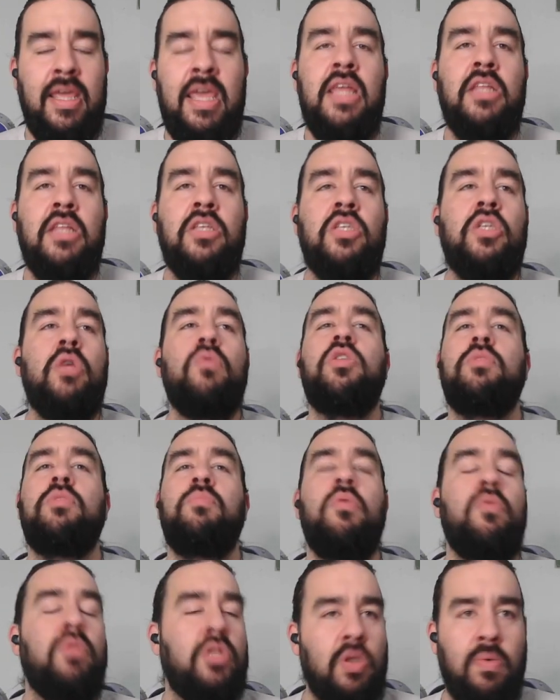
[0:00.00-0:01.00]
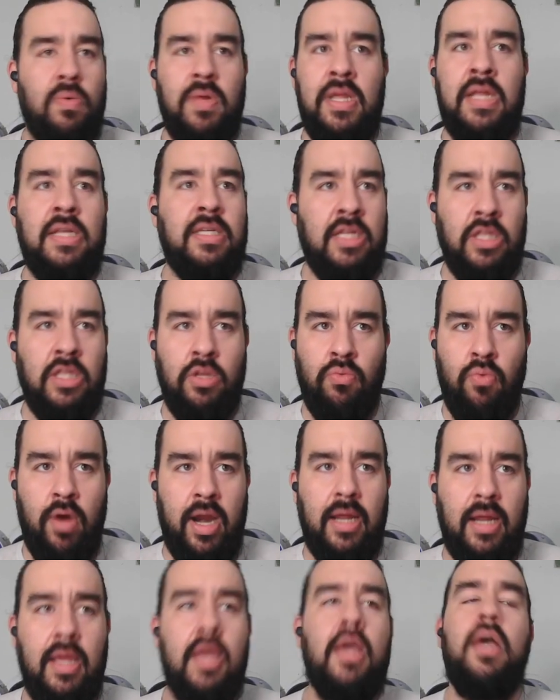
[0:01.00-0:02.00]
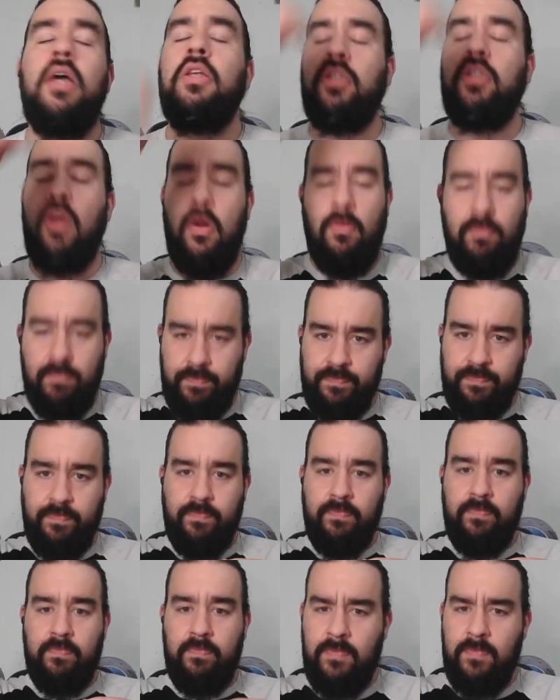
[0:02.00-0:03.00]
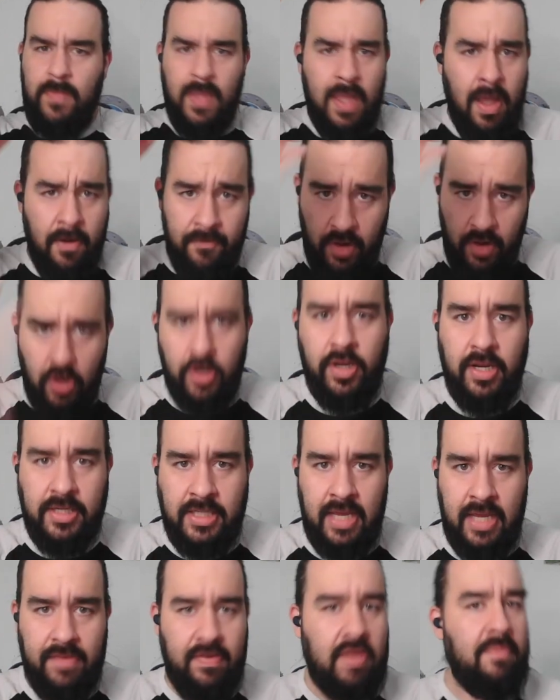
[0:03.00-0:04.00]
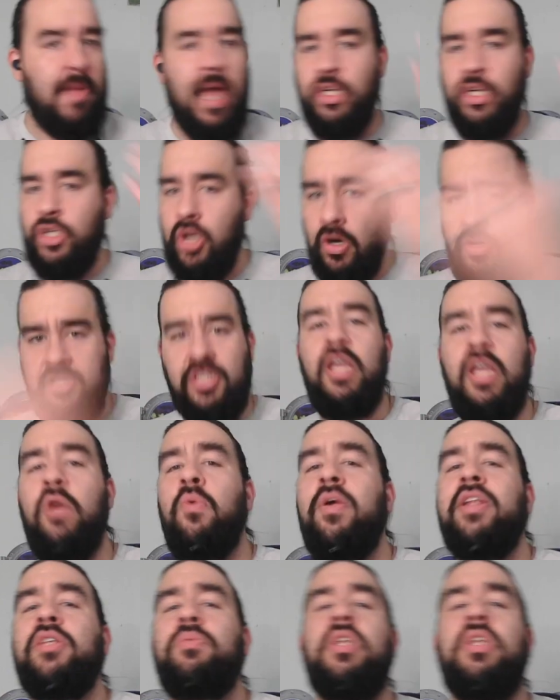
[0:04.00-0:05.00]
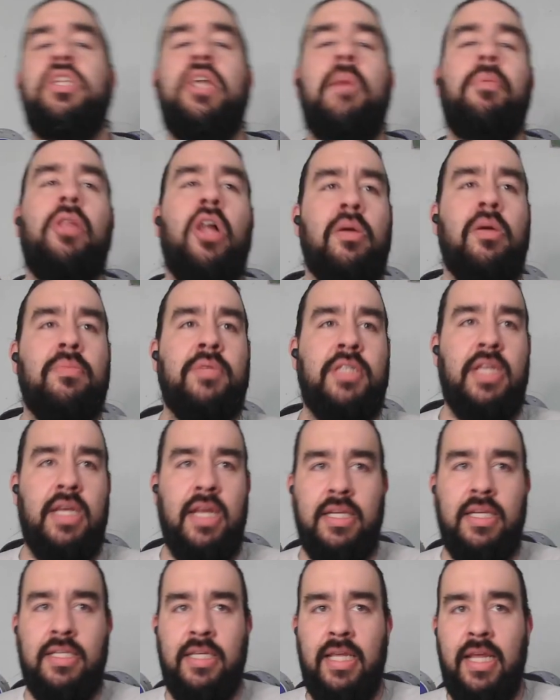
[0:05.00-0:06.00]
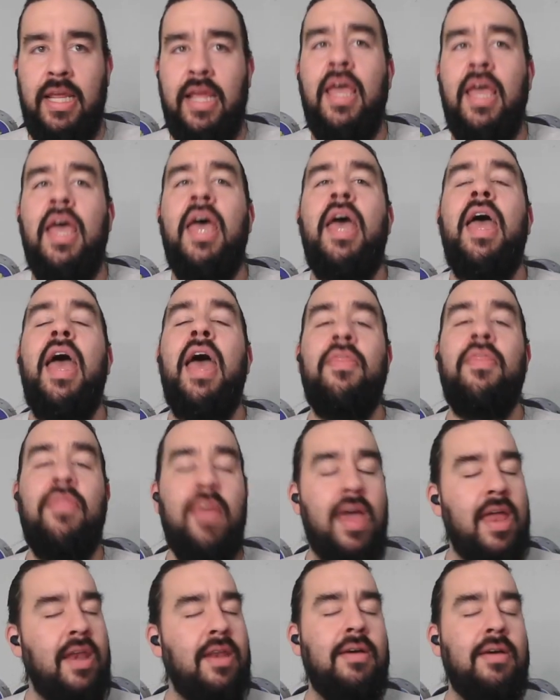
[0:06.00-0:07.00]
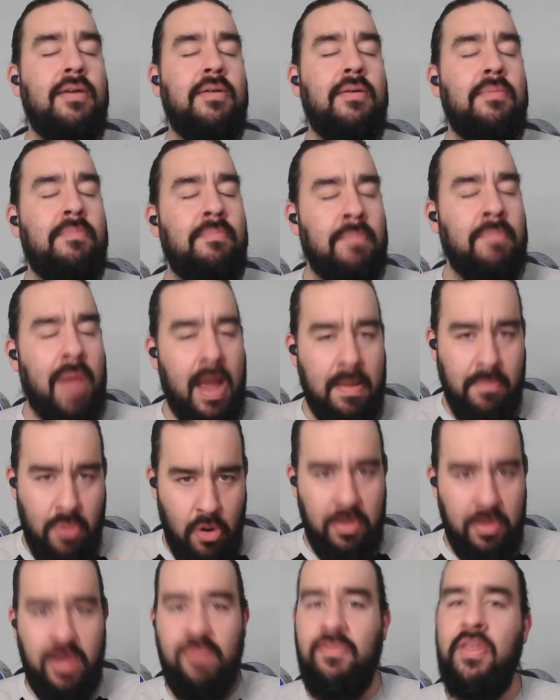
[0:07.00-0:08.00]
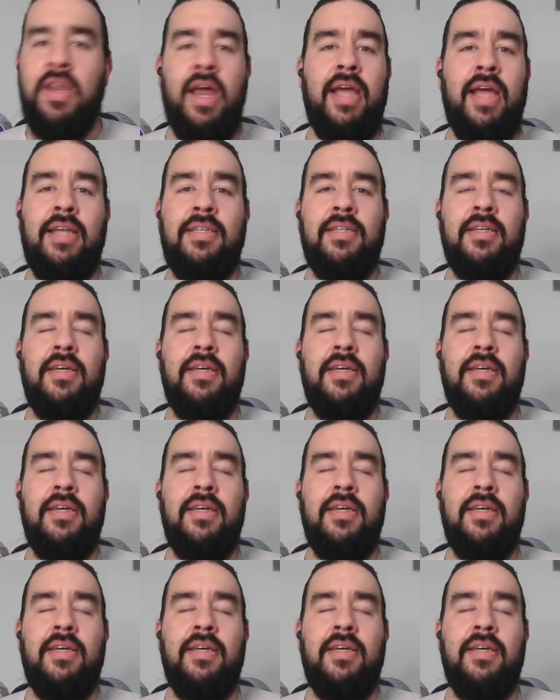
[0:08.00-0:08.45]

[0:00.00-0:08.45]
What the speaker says: He is so smooth, so easy in the ring. So, a very good TV match. Garcia wins with a double arm DDT. And then, my moment of the night.